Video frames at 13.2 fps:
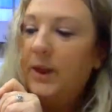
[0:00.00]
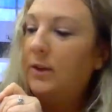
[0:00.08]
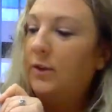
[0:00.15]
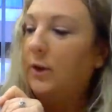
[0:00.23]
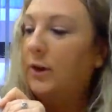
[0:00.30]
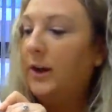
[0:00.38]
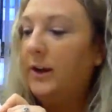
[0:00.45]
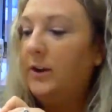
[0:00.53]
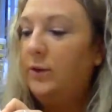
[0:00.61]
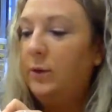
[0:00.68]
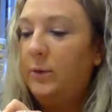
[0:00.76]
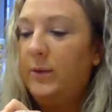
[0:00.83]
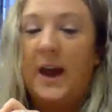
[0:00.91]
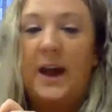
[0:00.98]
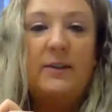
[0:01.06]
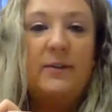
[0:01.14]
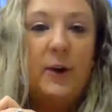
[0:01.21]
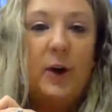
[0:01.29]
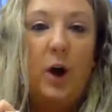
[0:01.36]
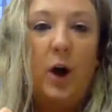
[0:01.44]
They're going to do that
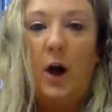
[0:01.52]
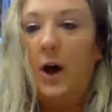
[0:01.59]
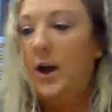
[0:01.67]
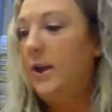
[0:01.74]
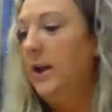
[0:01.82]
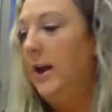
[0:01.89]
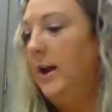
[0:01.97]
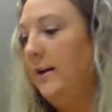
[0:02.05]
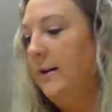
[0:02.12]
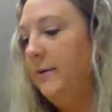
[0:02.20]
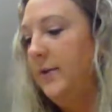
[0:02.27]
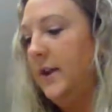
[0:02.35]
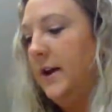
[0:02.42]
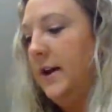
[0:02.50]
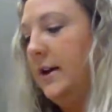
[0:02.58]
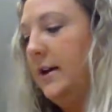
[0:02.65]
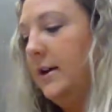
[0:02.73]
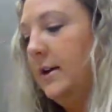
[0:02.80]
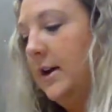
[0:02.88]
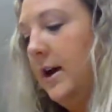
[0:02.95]
for all of
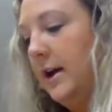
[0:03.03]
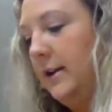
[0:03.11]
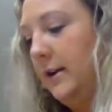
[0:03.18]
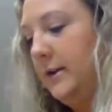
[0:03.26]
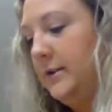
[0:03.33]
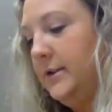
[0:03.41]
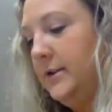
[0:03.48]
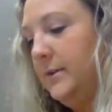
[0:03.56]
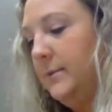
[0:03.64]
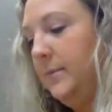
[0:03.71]
the colors.